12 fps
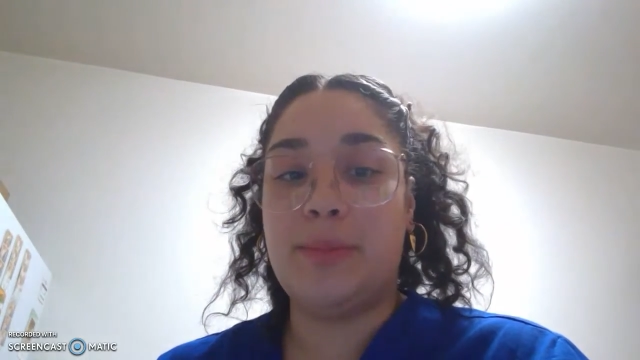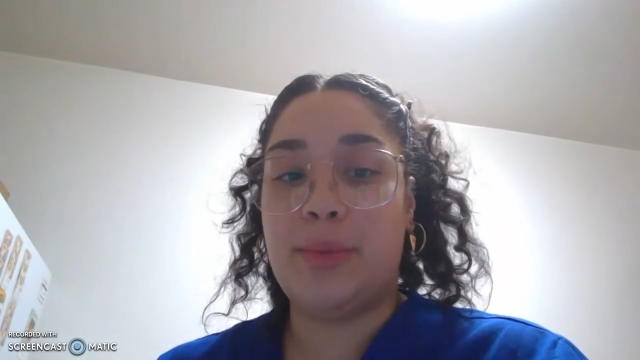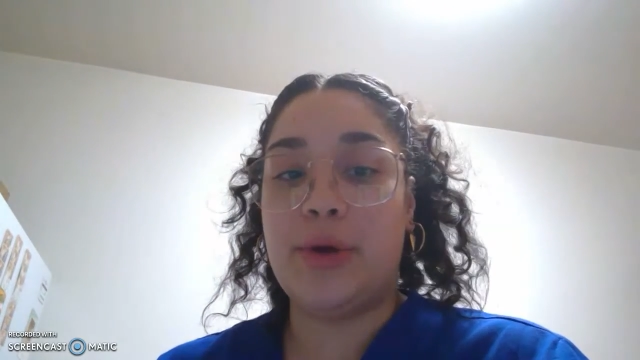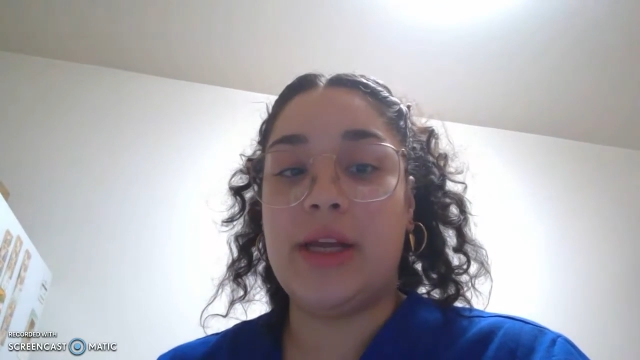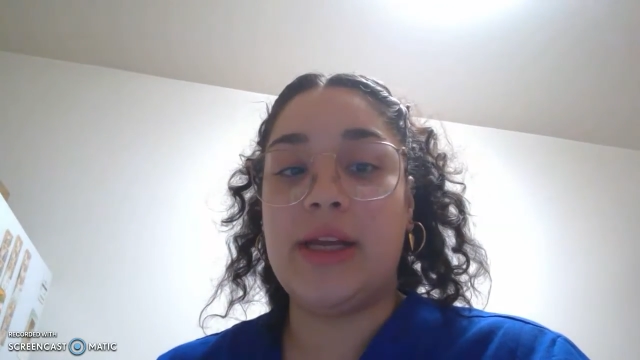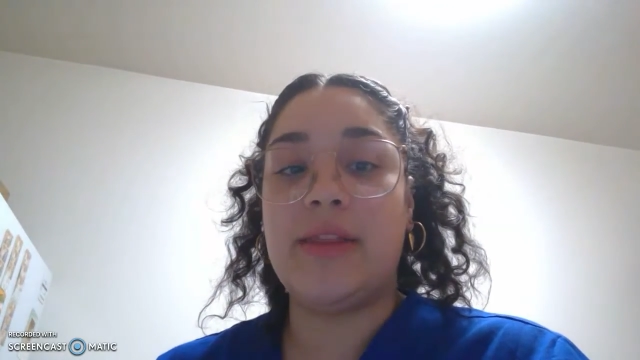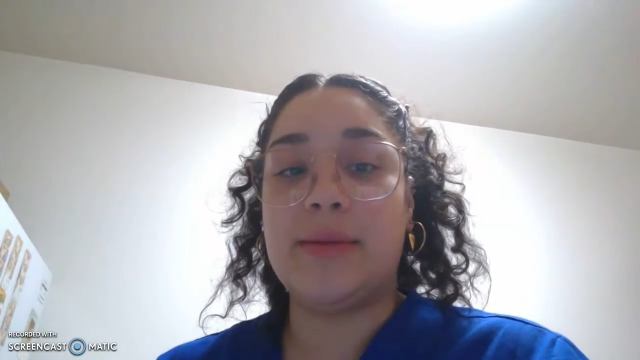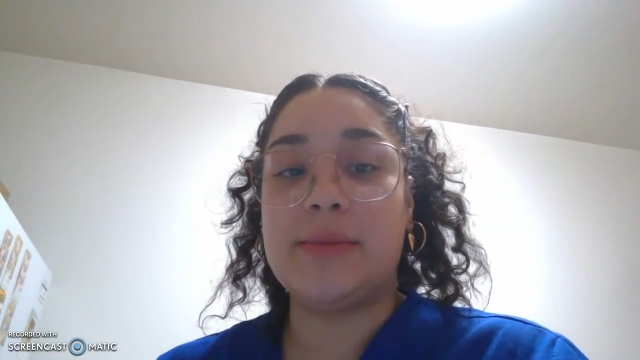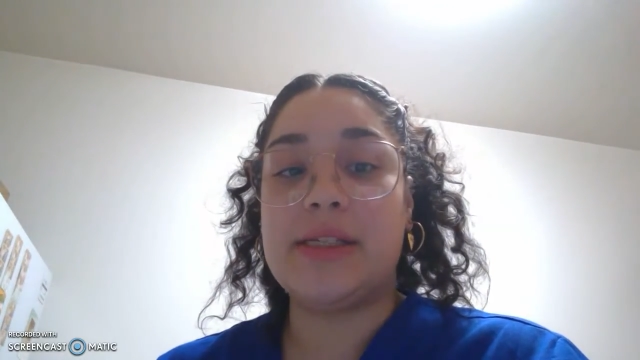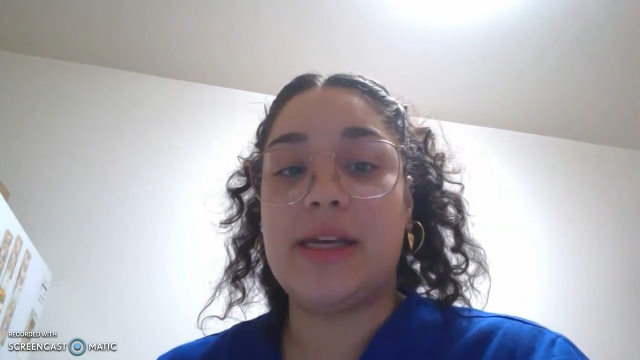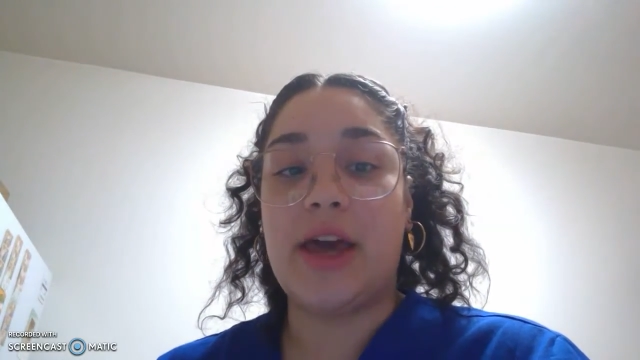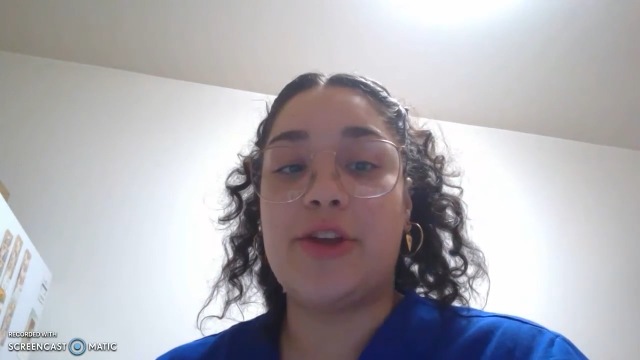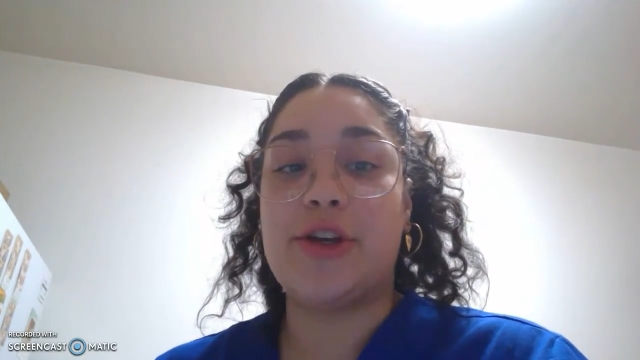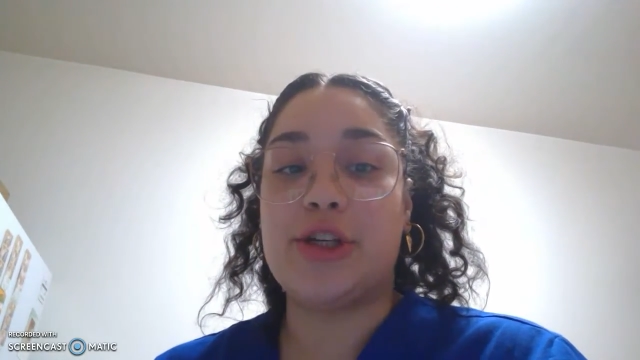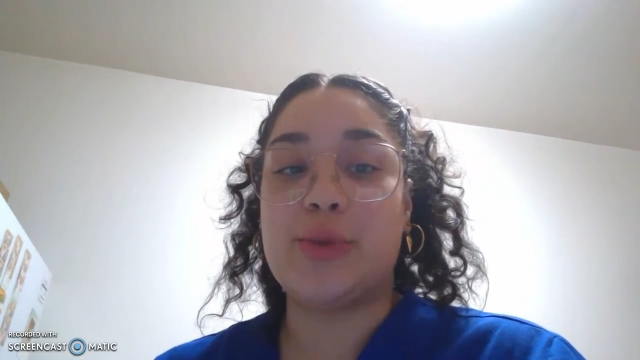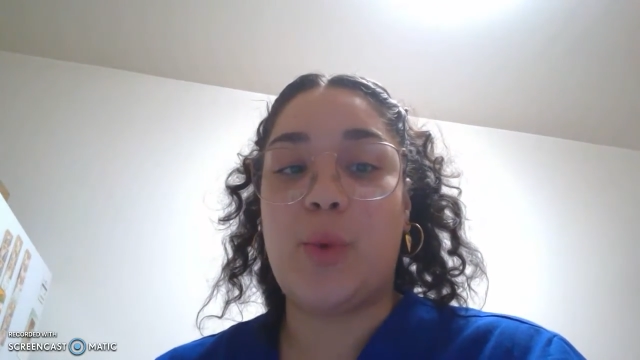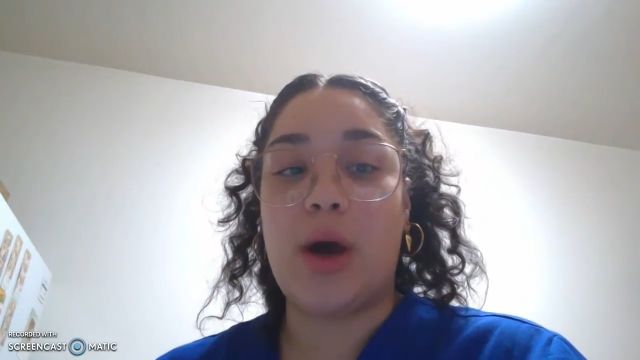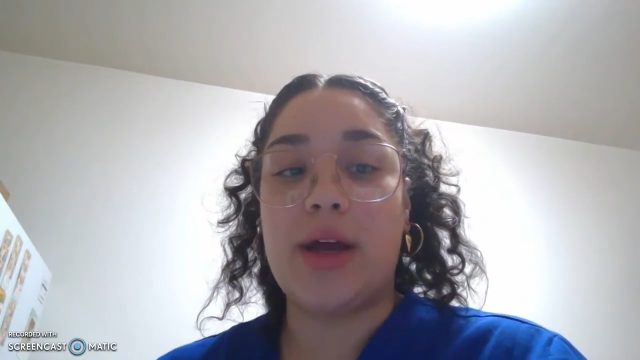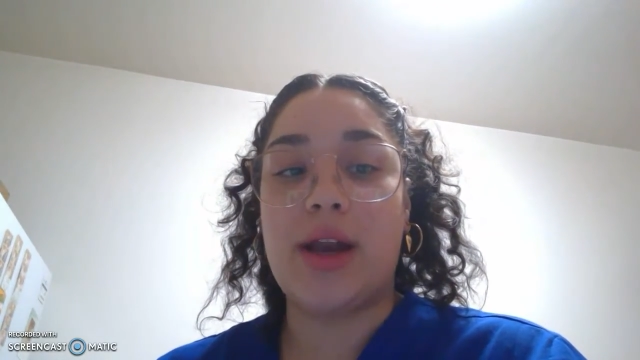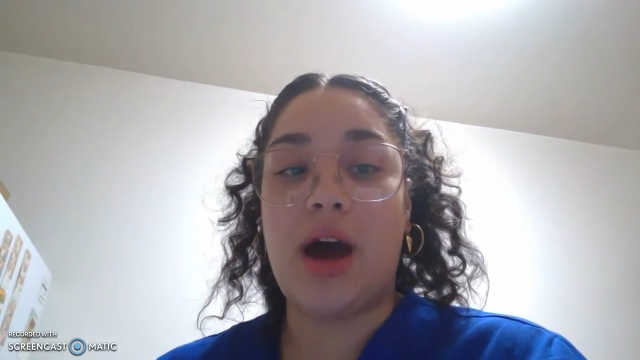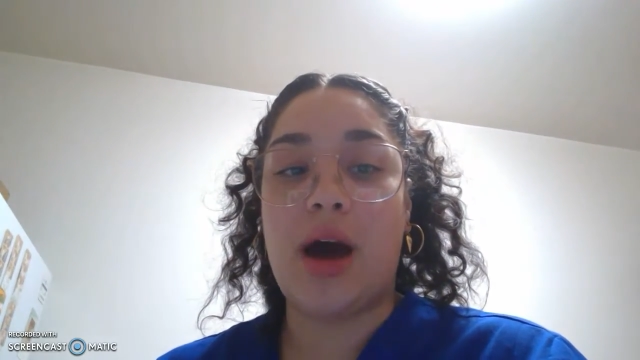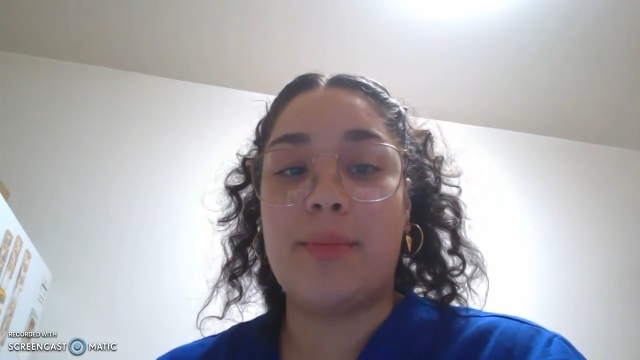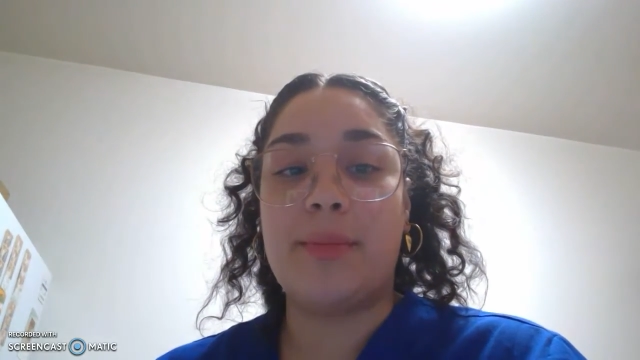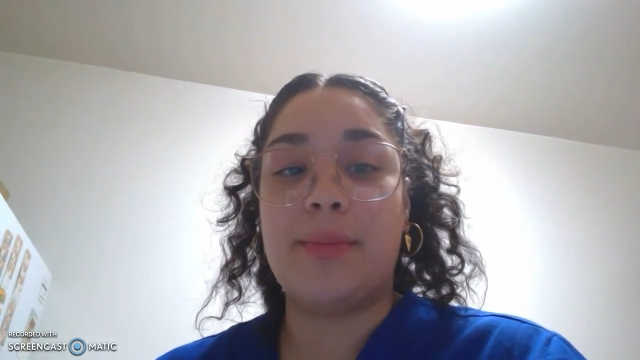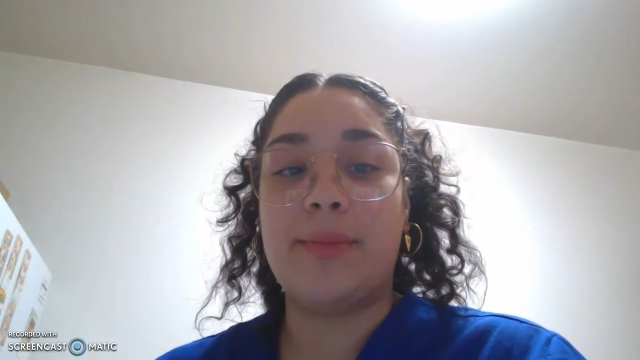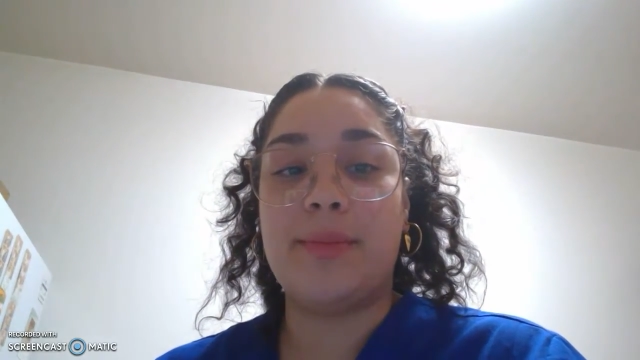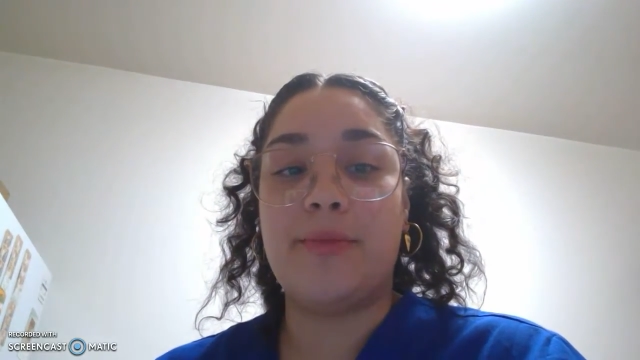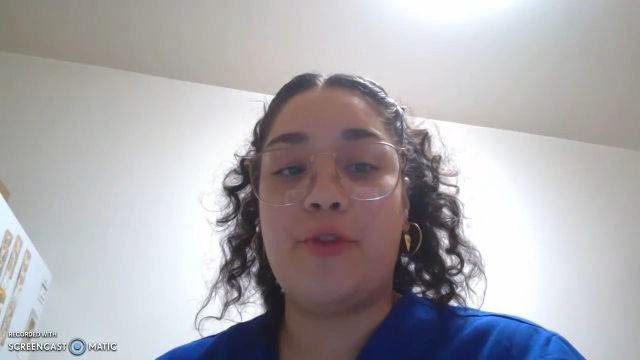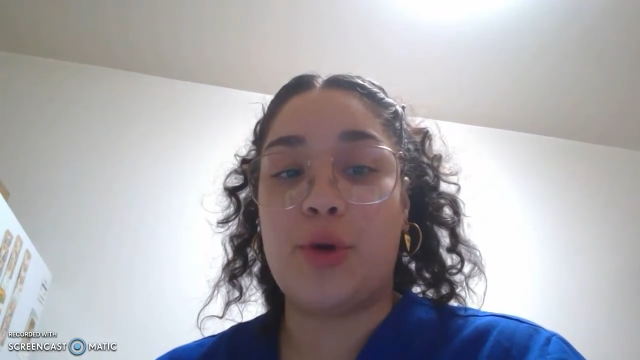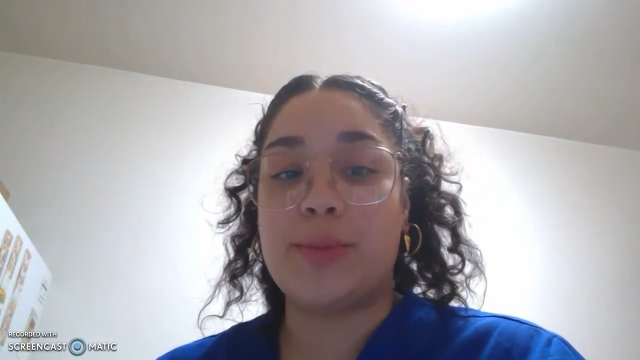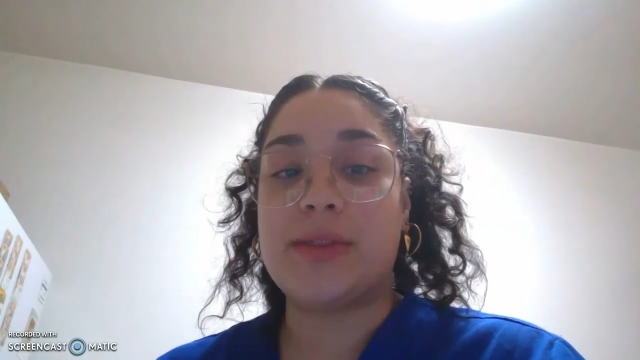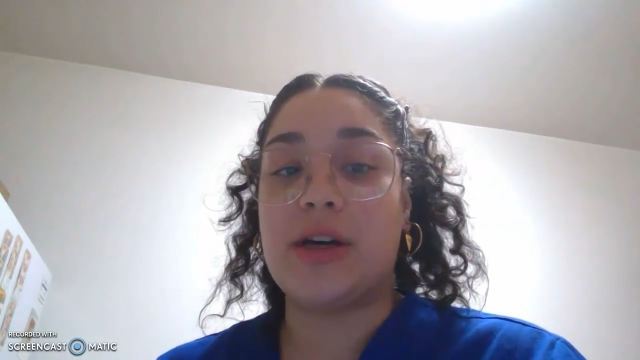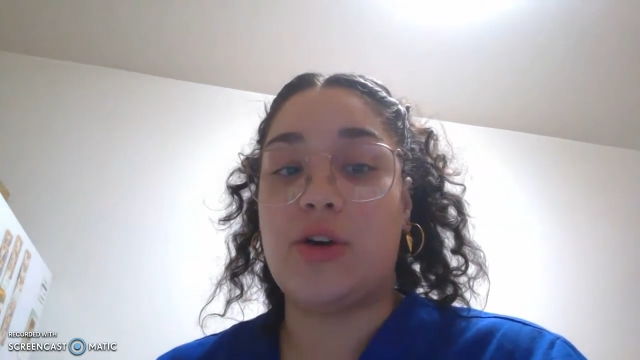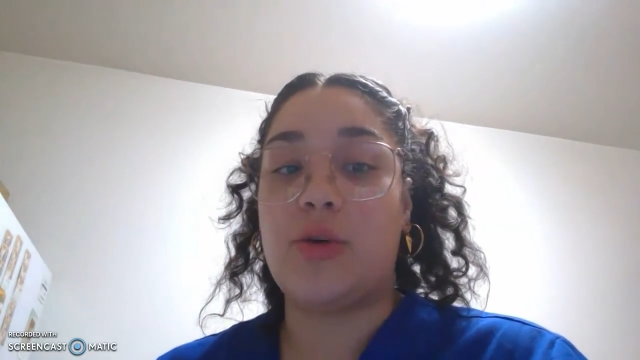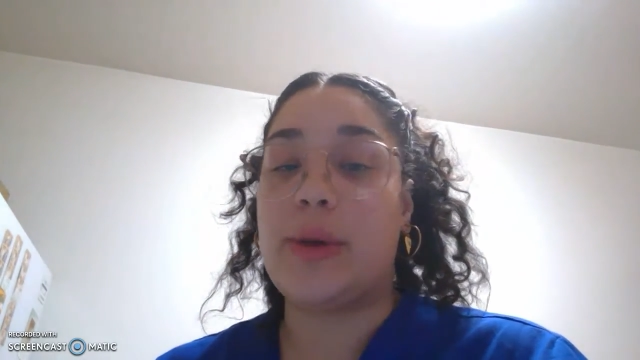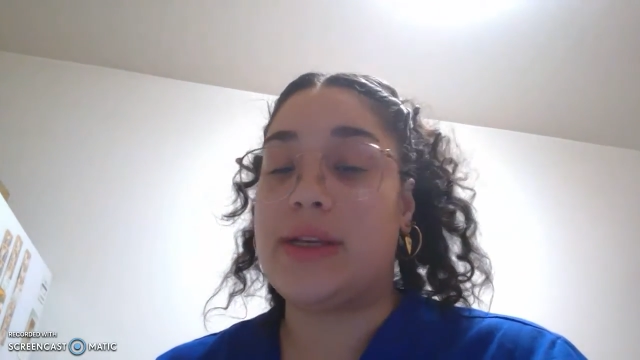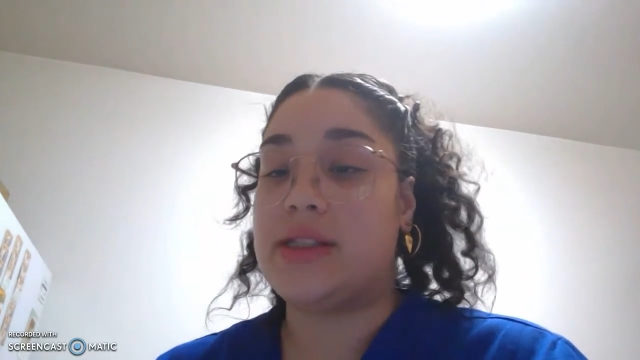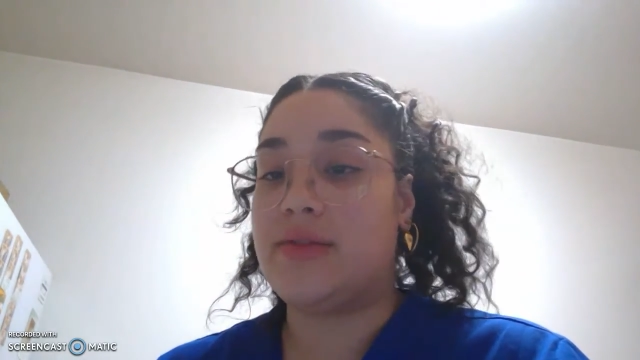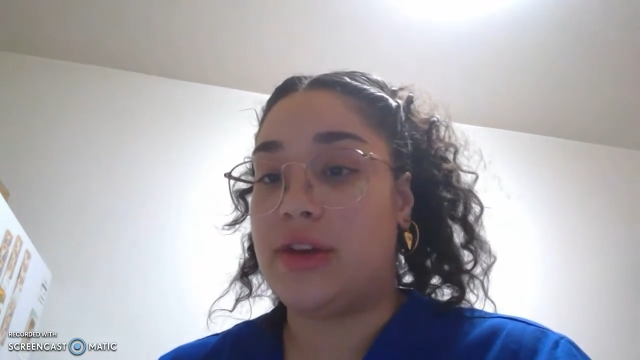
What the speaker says: Putting them together is what forms the cohesive